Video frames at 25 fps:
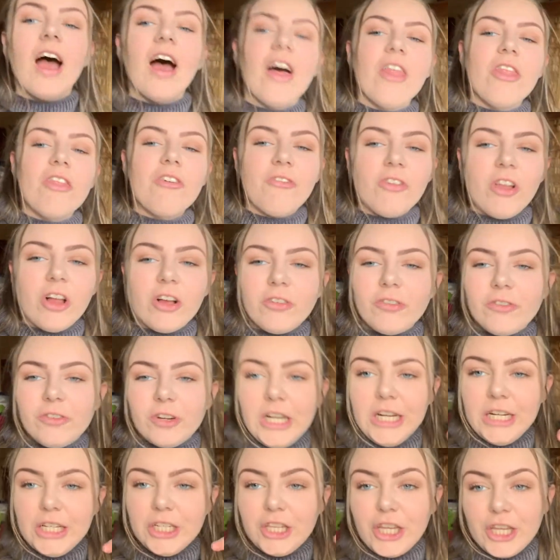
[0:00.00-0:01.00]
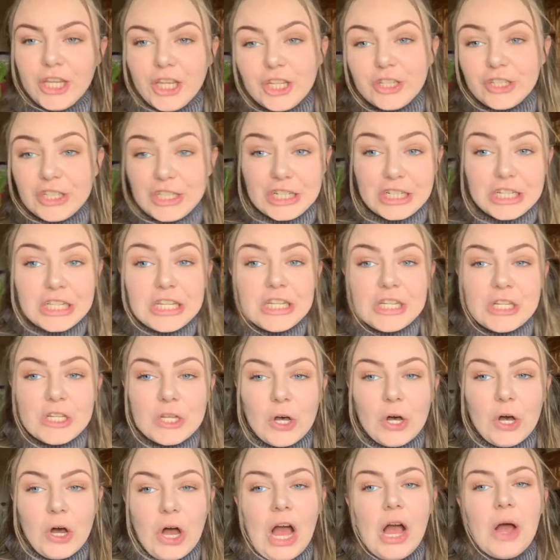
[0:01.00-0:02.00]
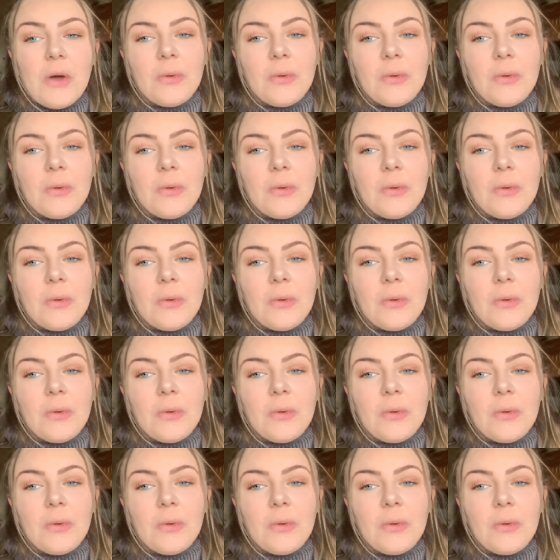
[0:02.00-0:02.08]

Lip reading: The vlog footage that you just saw